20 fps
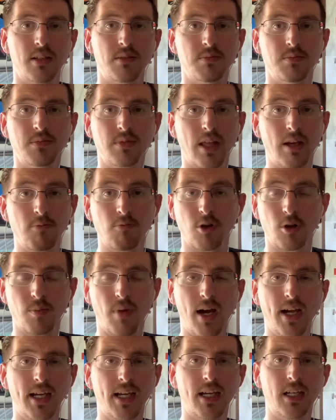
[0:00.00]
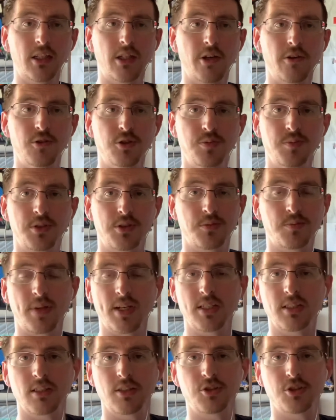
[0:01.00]
They were my hand loads, but it's
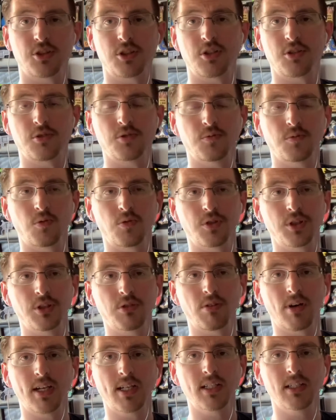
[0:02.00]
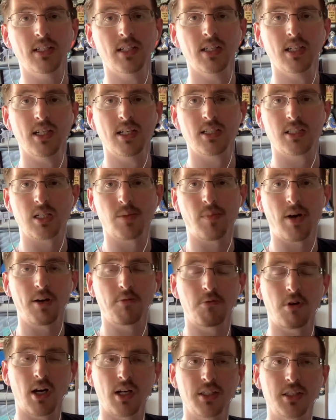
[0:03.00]
basically just a 240 grain
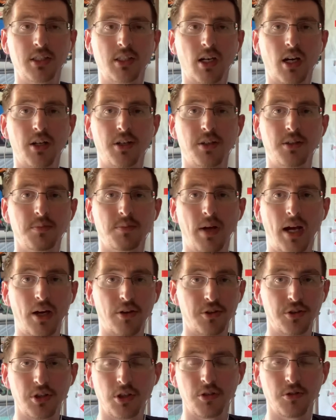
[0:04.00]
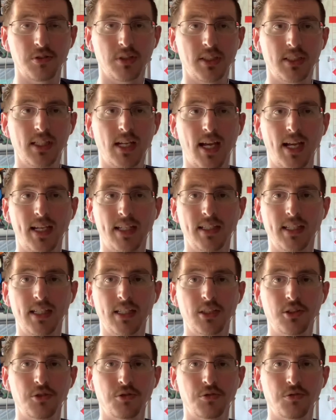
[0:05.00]
semi-wad cutter, powder coated, and they
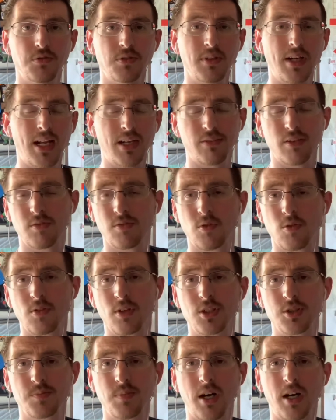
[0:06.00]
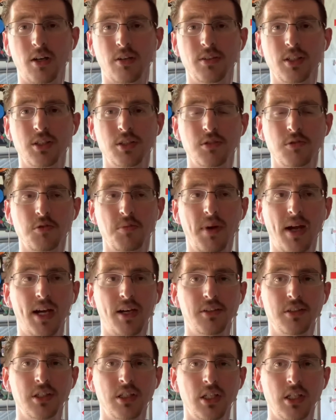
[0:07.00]
do, out of a 4-inch barrel, they do
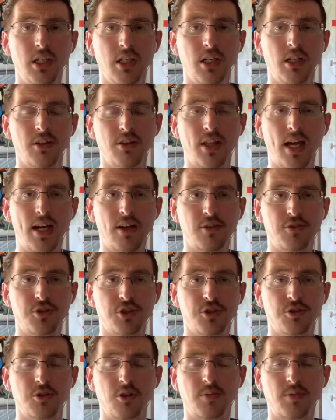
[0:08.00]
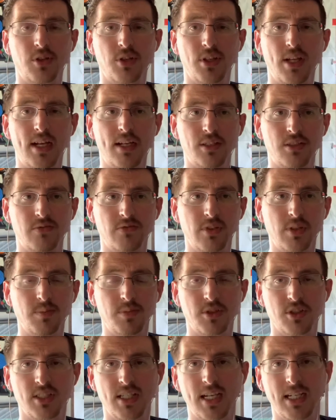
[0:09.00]
about just over 1,000 feet per
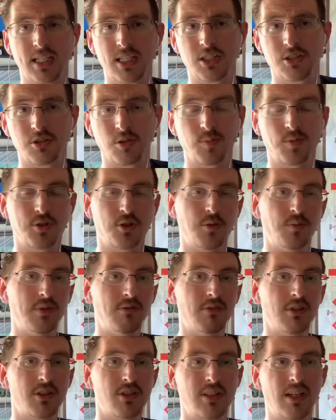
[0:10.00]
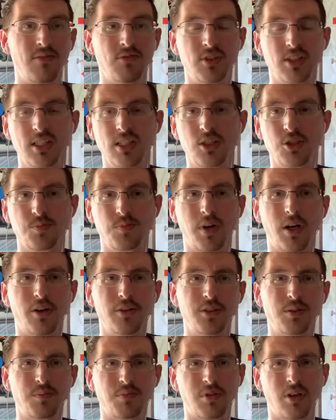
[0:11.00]
second. So I'm assuming with a 17-inch barrel,
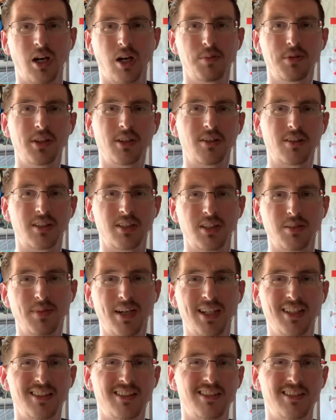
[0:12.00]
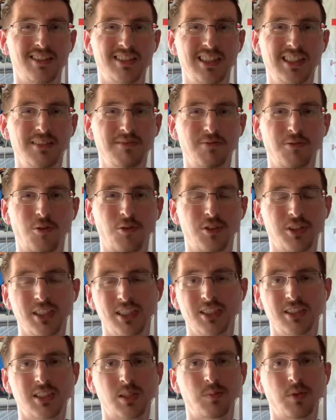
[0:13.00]
you're probably looking at about 13,
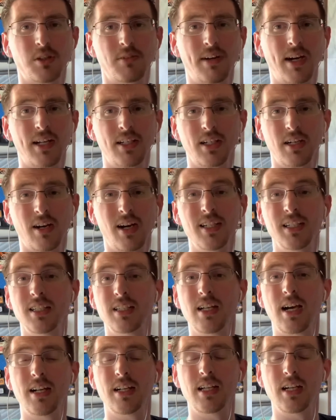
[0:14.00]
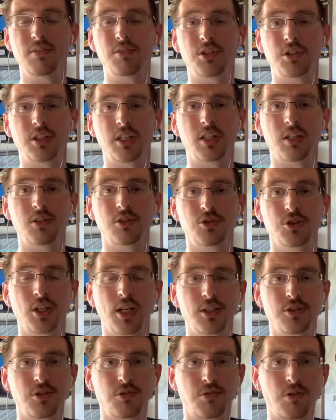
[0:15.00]
14, somewhere around there. I did not ever get a
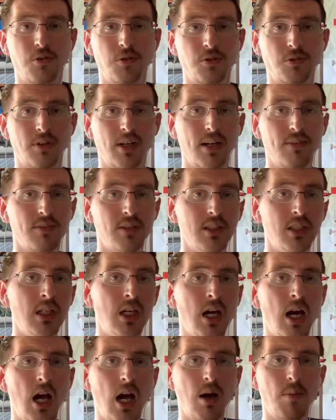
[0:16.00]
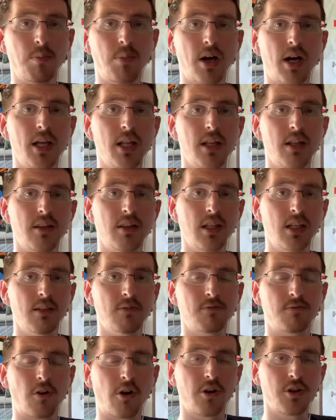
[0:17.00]
chance to chronograph it, but the
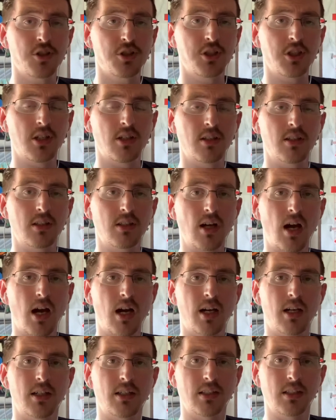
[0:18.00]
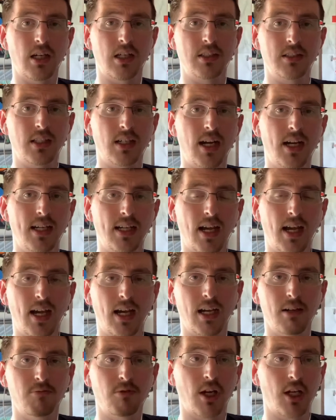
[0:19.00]
first gun that I
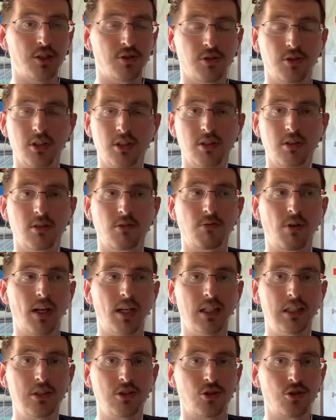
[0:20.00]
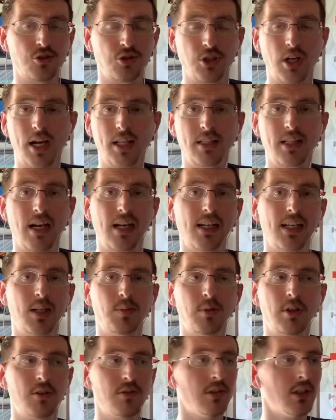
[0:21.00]
had when I took it to the range and shot that
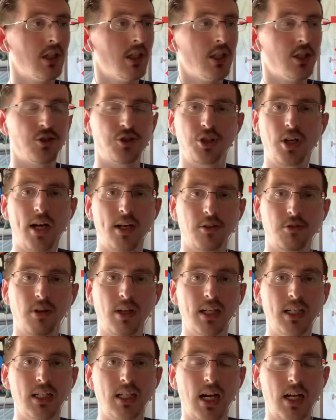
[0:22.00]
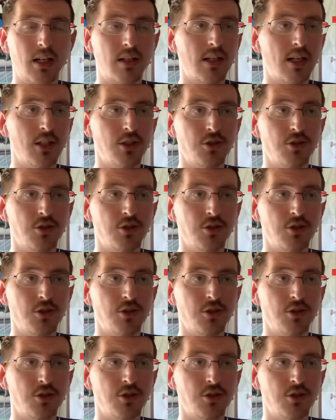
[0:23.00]
ammo, shot great, got a nice